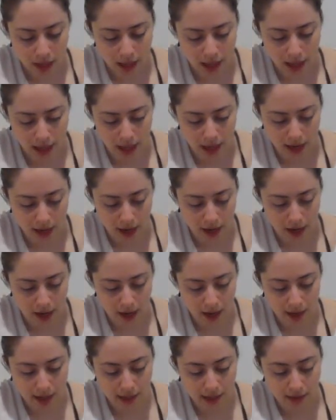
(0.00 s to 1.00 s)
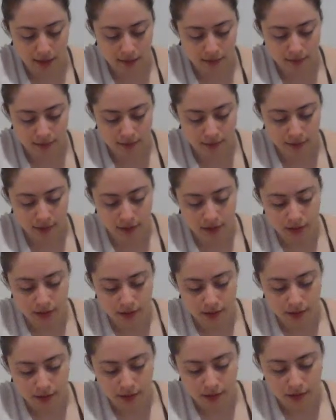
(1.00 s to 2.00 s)
And I
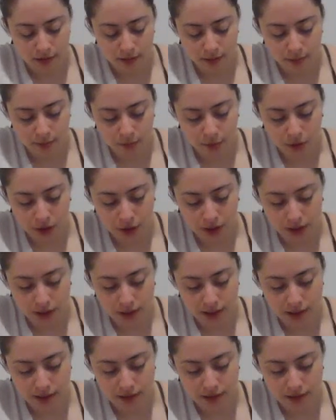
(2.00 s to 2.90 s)
put